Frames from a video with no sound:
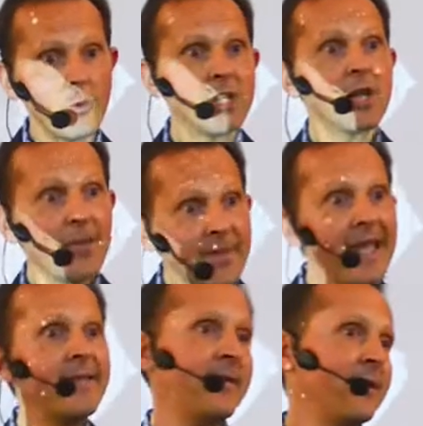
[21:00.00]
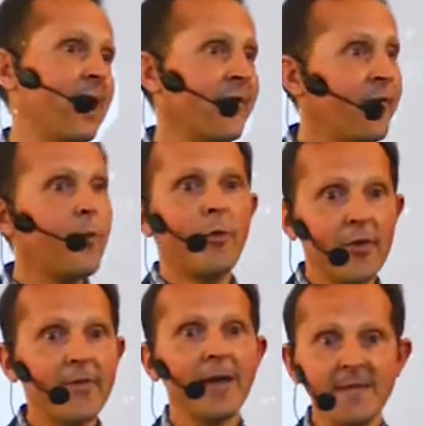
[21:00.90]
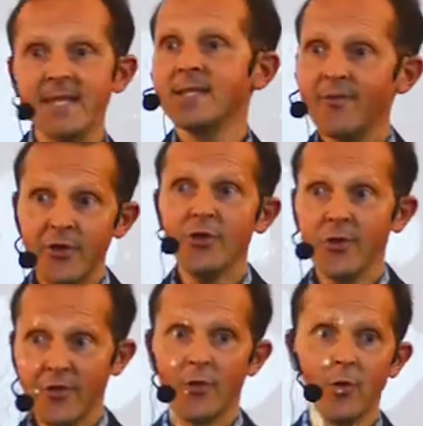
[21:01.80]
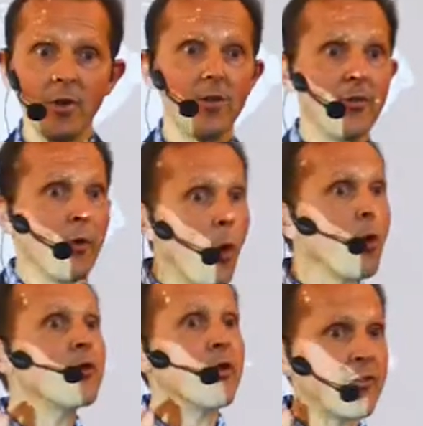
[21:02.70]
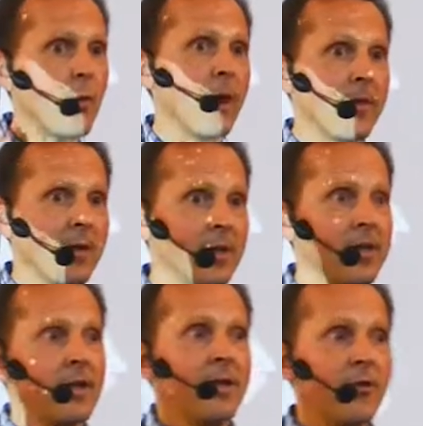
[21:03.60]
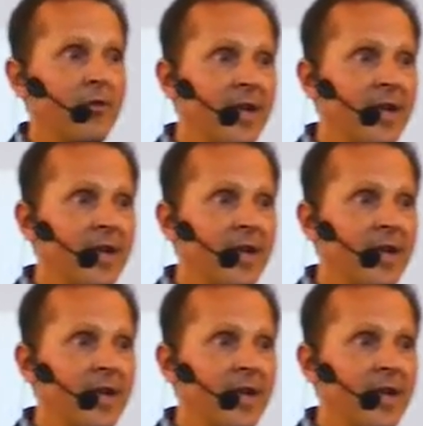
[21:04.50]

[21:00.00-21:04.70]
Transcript: which are dated at four point five six seven years ago, the oldest one. So